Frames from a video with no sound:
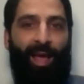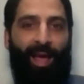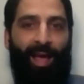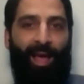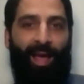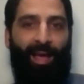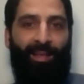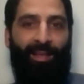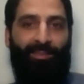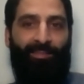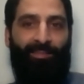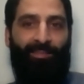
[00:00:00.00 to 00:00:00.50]

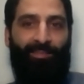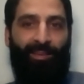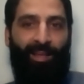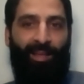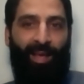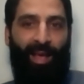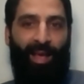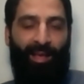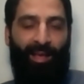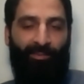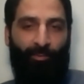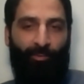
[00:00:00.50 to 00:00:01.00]
as
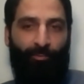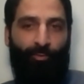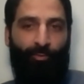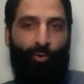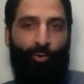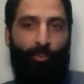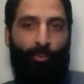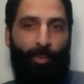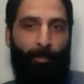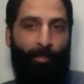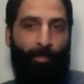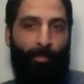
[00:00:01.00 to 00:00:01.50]
a
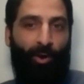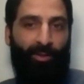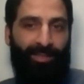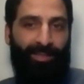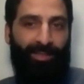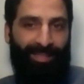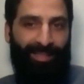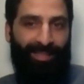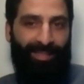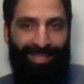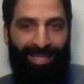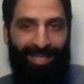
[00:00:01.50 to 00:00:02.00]
forum among
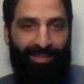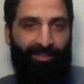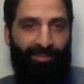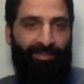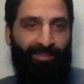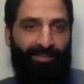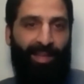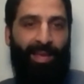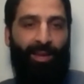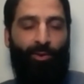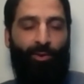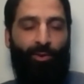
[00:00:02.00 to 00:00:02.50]
key
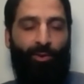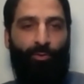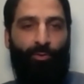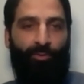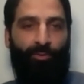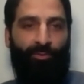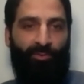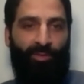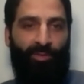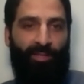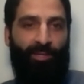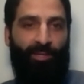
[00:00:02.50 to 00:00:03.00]

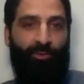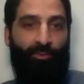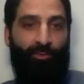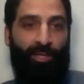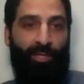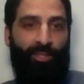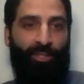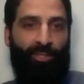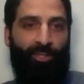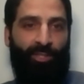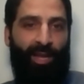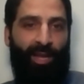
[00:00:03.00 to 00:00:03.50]
stakeholders in the
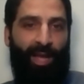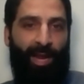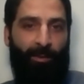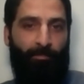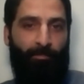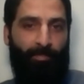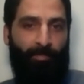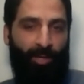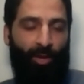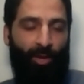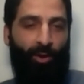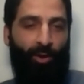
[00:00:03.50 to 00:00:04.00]
region
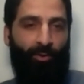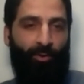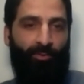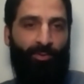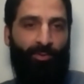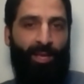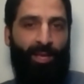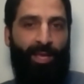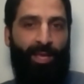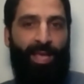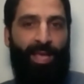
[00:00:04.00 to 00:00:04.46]
and beyond.